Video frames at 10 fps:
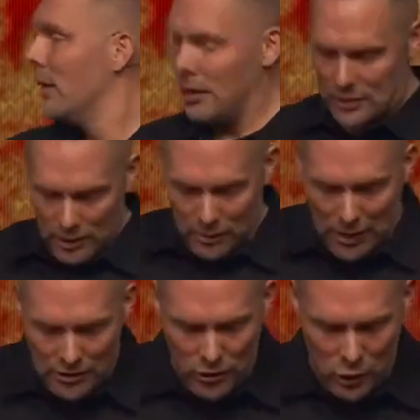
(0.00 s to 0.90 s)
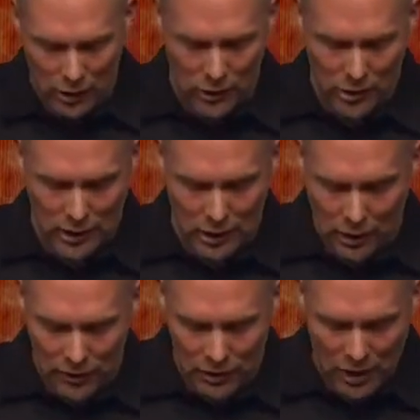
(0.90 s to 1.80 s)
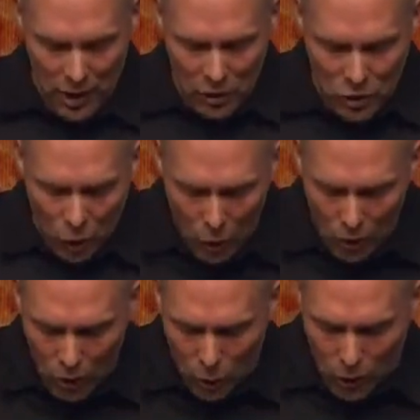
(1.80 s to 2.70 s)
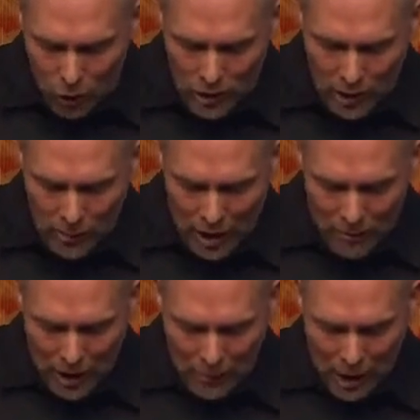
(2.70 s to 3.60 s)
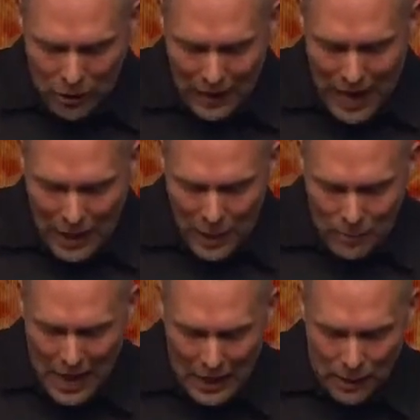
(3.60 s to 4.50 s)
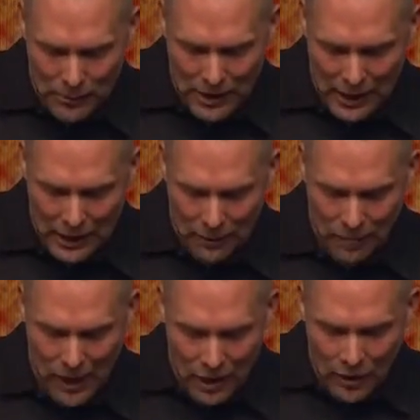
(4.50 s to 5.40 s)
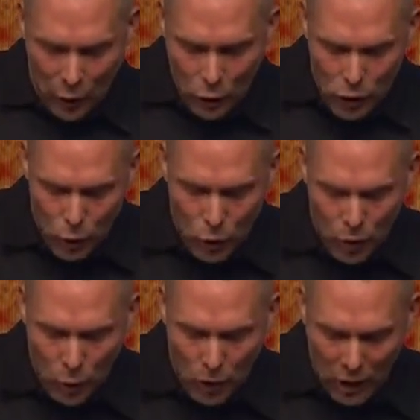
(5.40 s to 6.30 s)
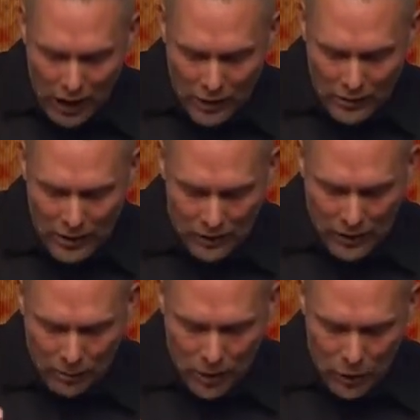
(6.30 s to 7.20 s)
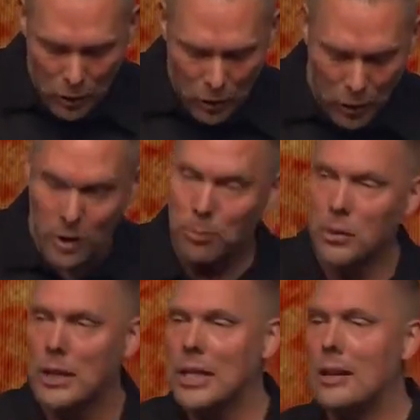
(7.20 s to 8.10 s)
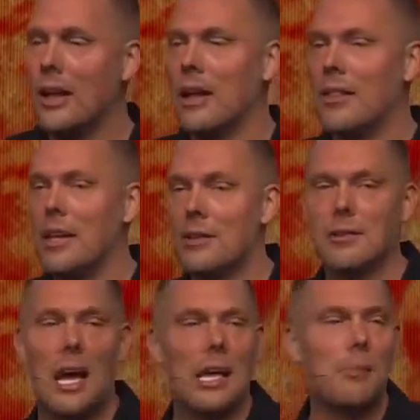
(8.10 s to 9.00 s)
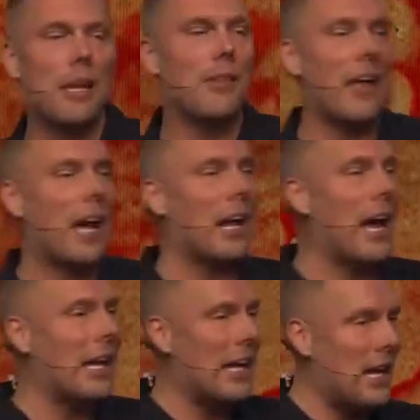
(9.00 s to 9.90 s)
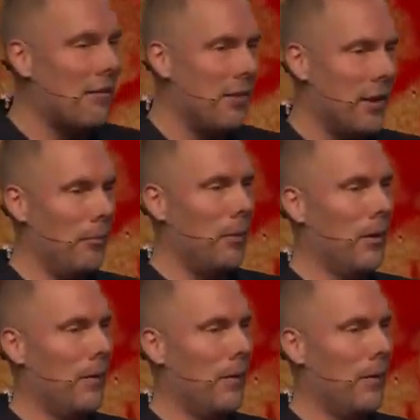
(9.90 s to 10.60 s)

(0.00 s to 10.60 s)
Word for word: Listen to the Message translation. I love this. So will the words that come out of my mouth not come back empty-handed. They'll do the work I sent them to do. They'll complete the assignment that I gave them.